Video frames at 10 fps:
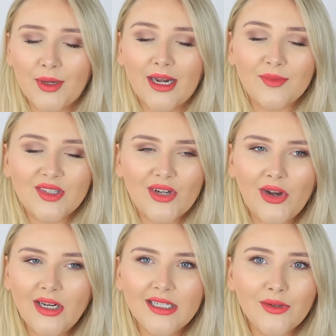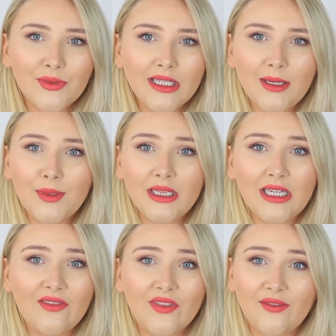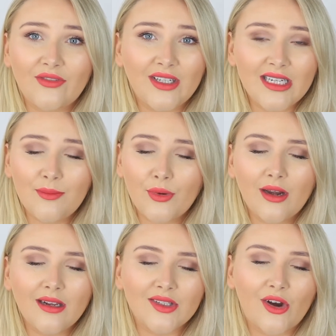but I'm starting to really believe that Fenty products